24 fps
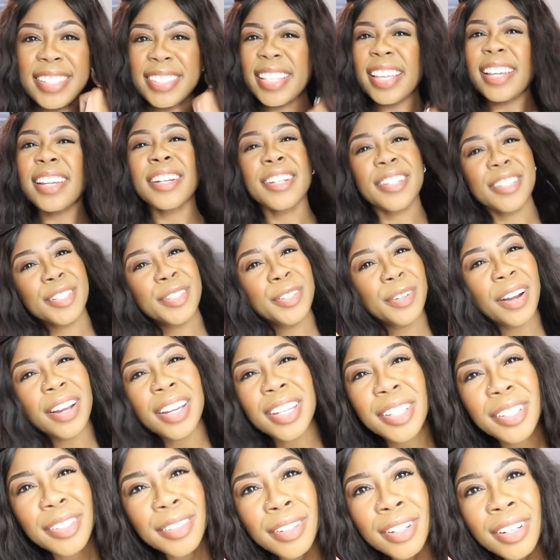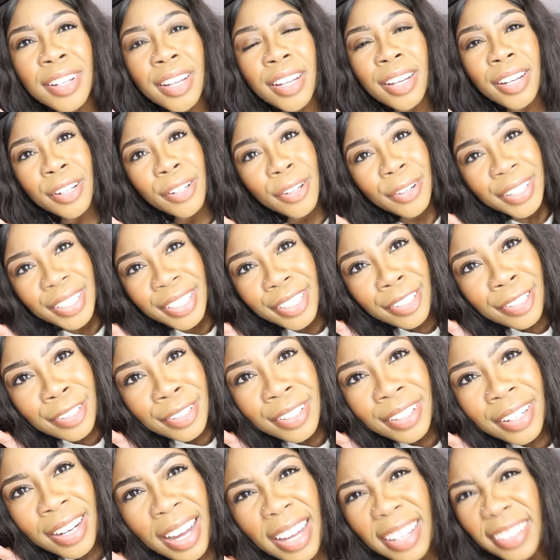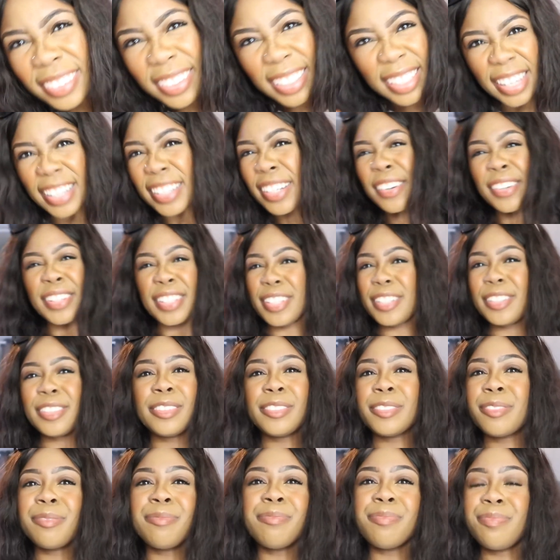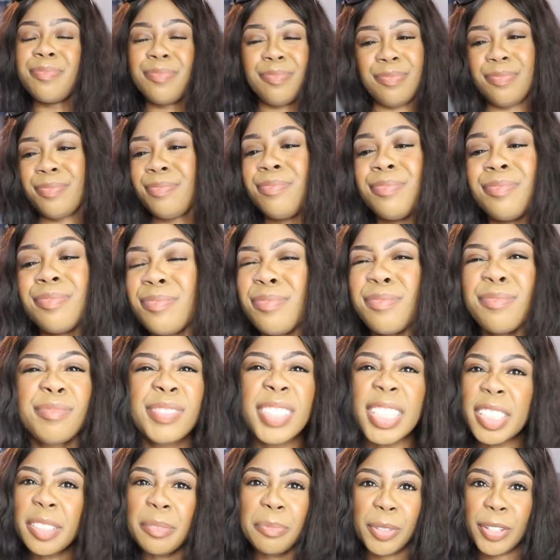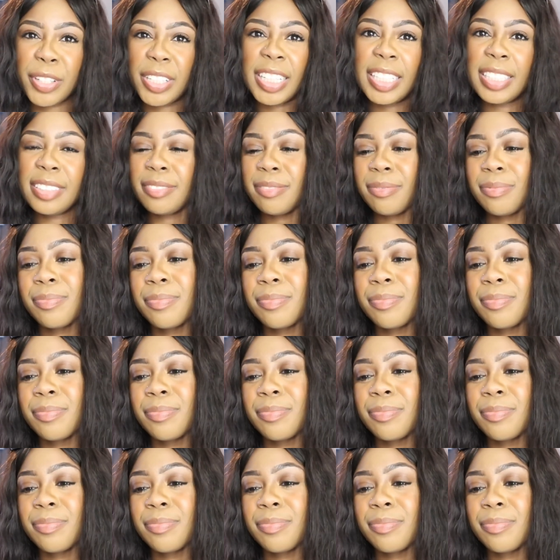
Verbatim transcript: She's like, who are you? Who are you? I don't think I know you. Mm-mm, mm-mm, not important.